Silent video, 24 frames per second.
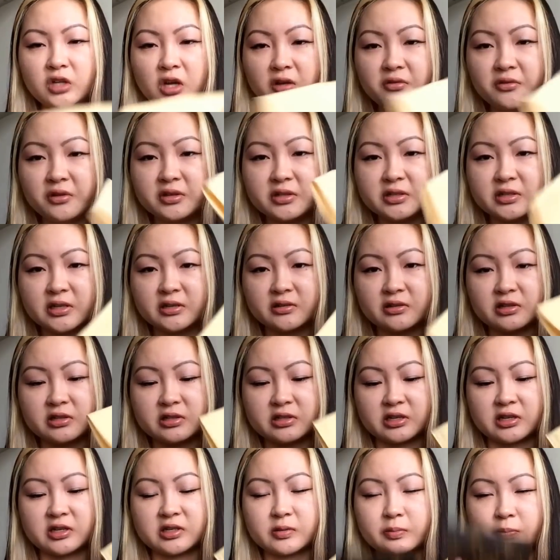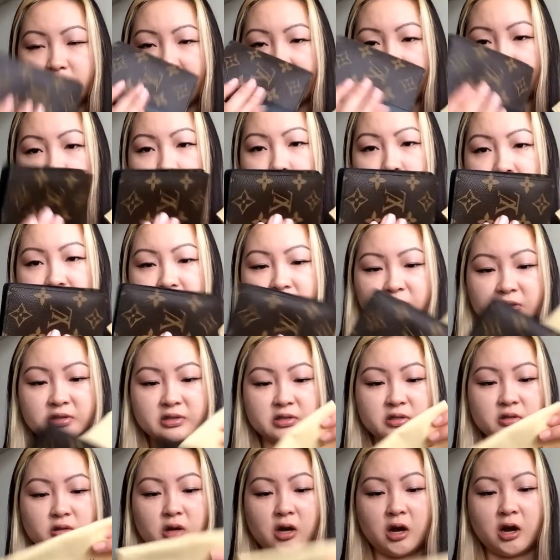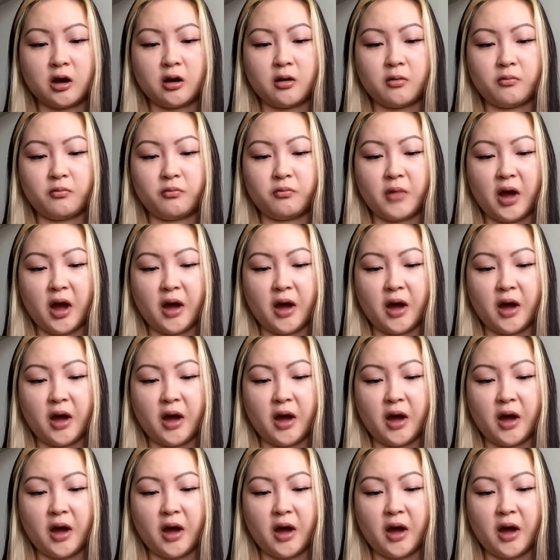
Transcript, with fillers: this, this dust bag with this um,